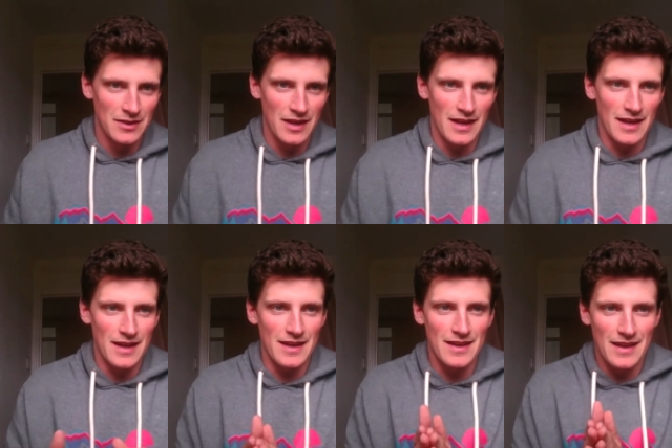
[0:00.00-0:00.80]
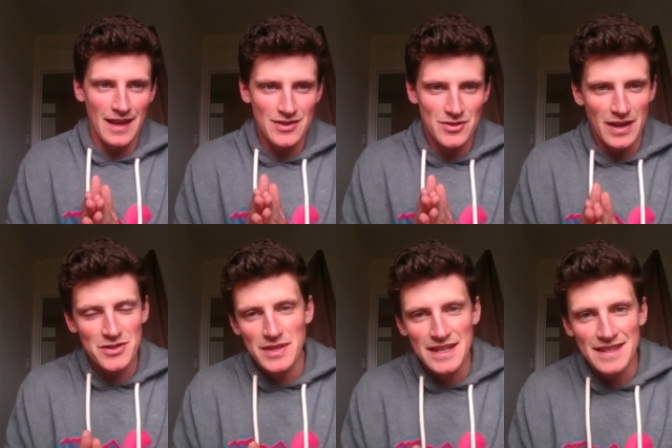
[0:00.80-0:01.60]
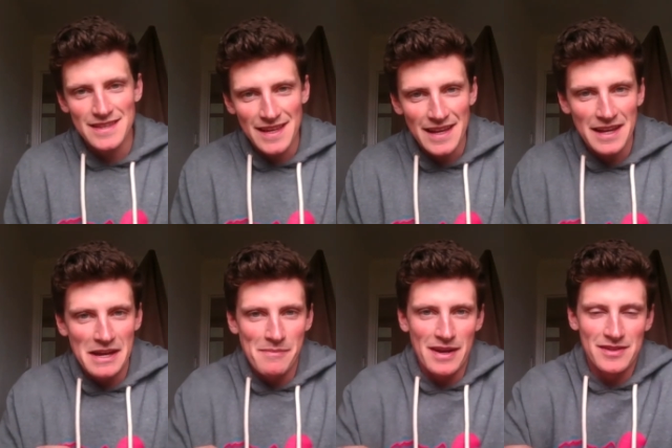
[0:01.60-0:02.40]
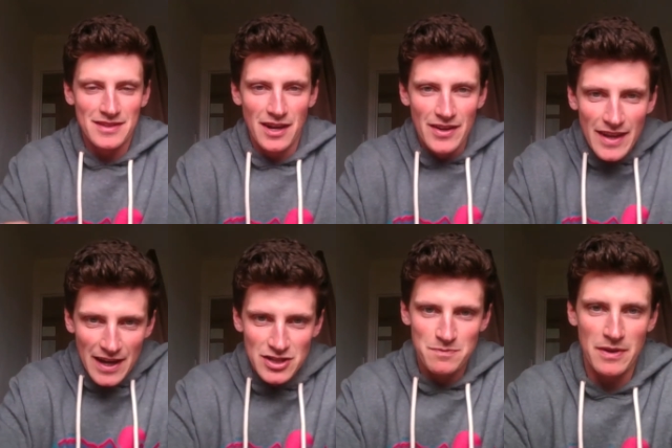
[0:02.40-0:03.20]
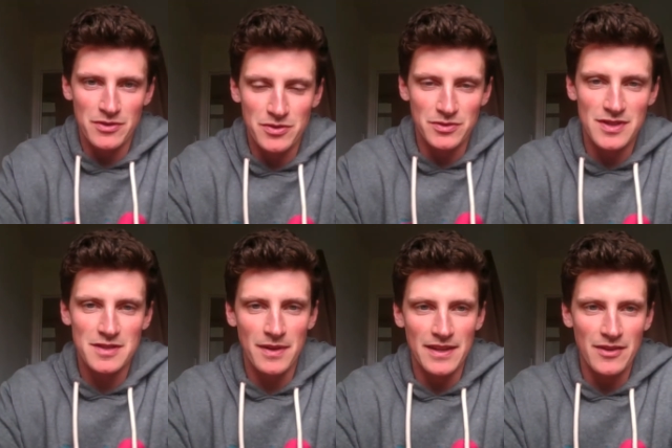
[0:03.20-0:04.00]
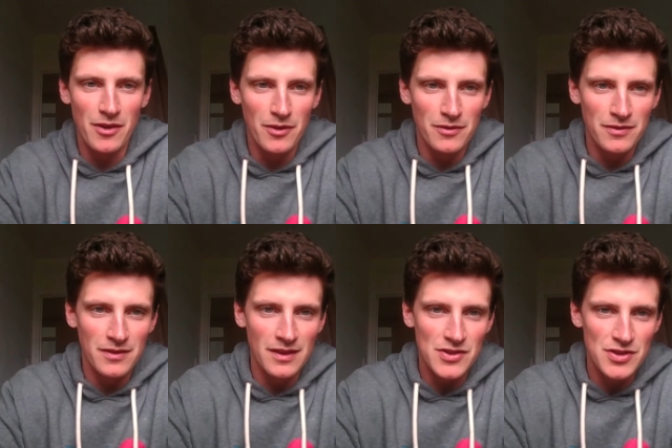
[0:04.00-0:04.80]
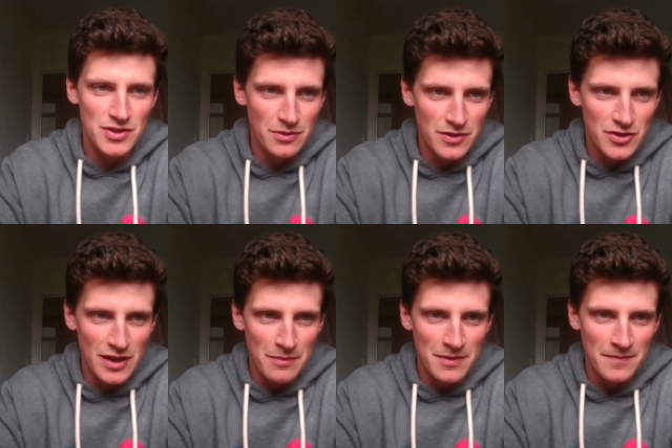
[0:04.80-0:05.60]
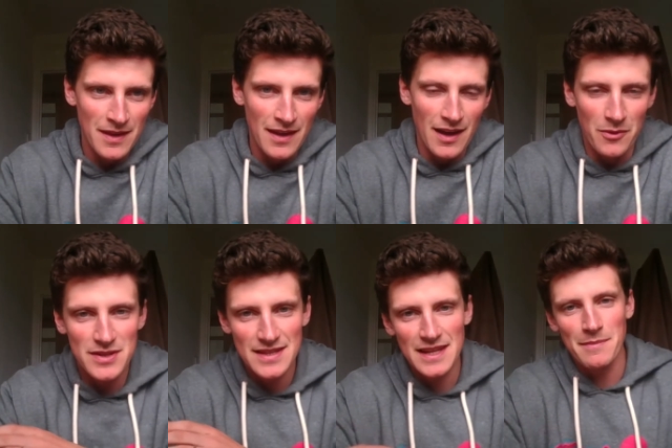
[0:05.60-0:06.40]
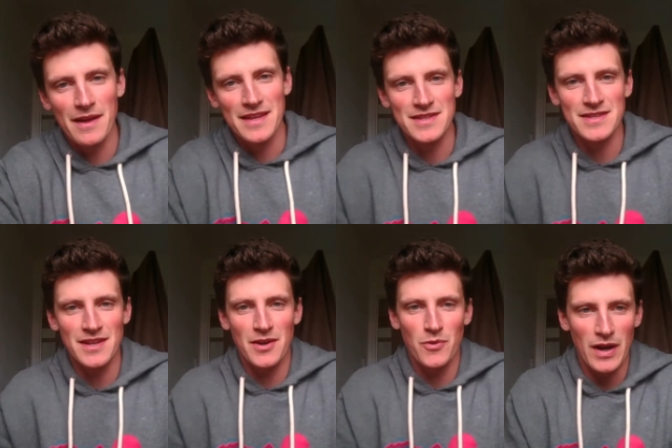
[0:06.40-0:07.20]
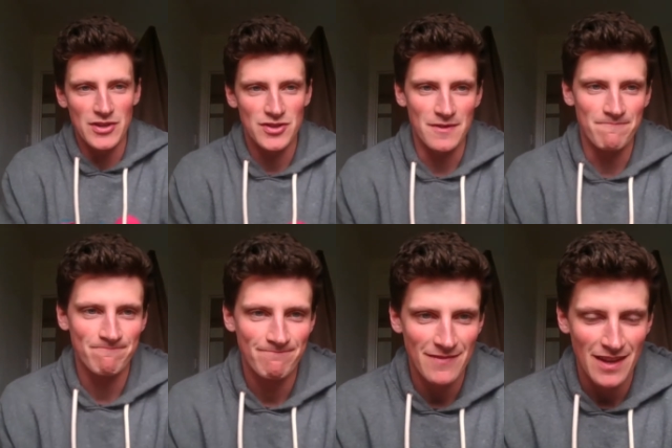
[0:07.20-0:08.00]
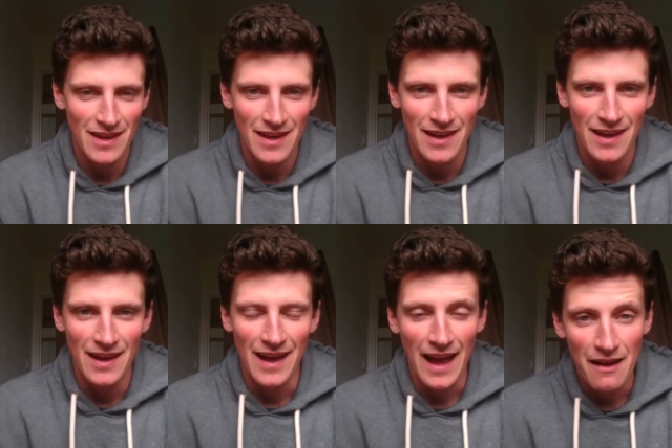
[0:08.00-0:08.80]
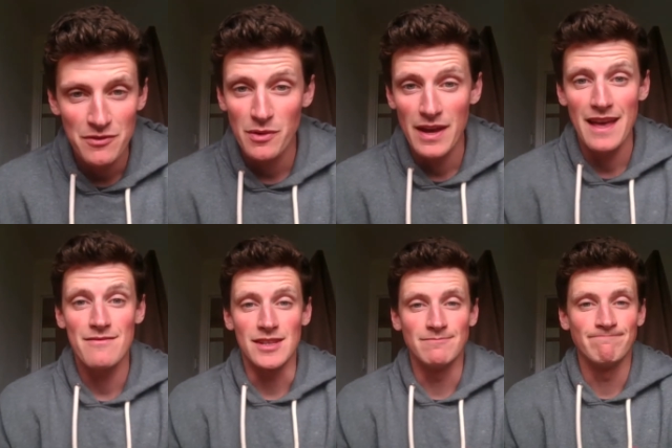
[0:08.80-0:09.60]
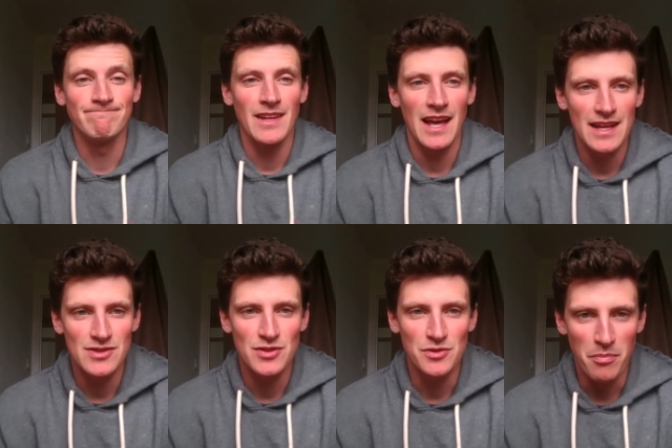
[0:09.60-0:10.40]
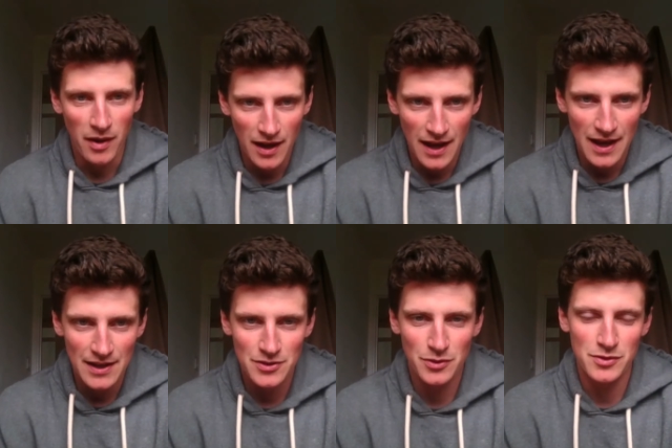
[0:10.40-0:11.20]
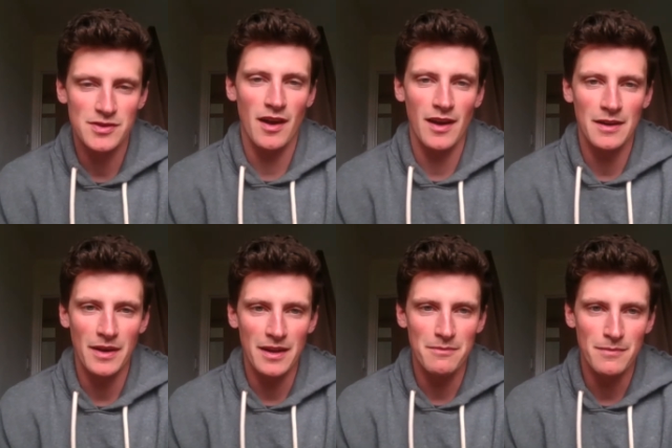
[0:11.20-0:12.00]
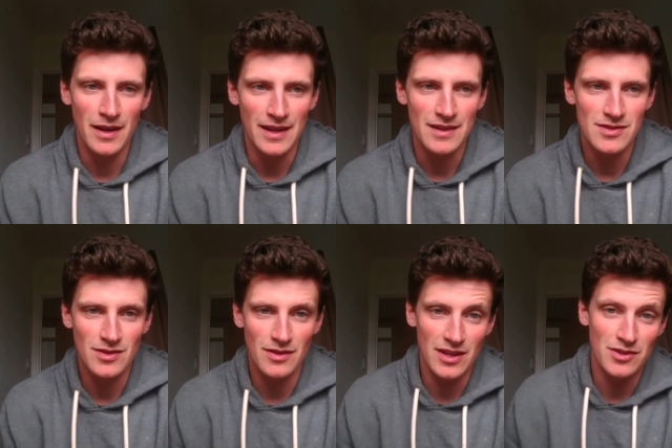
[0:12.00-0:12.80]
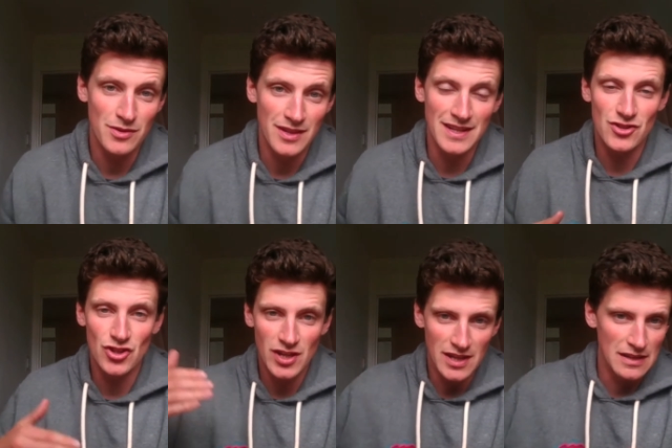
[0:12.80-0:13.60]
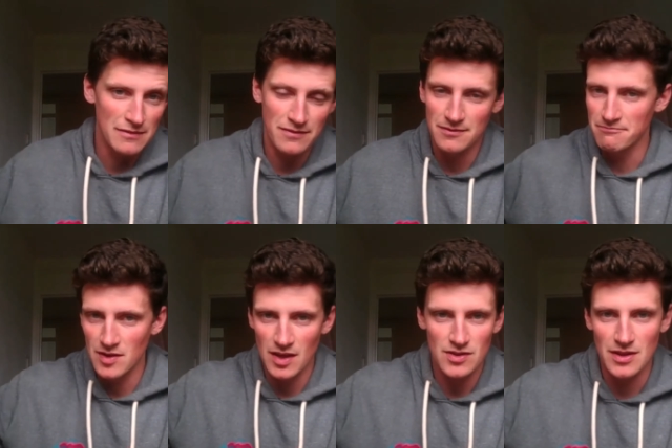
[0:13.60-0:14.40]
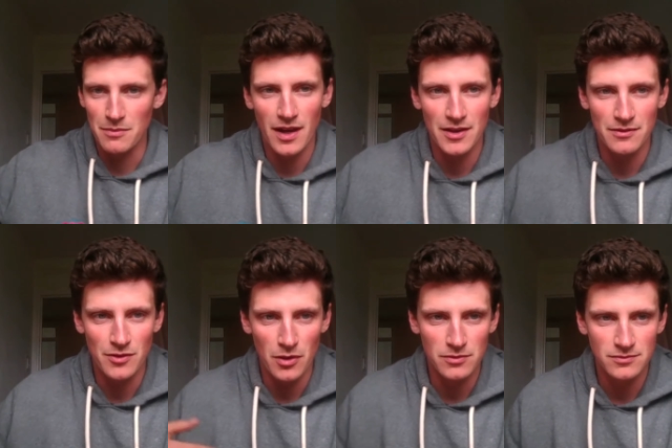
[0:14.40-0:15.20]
uh, so as we think about our next spiritual discipline of stewardship, I want you to think about this question: Have you ever had to plan your time and money so that you could achieve some kind of goal?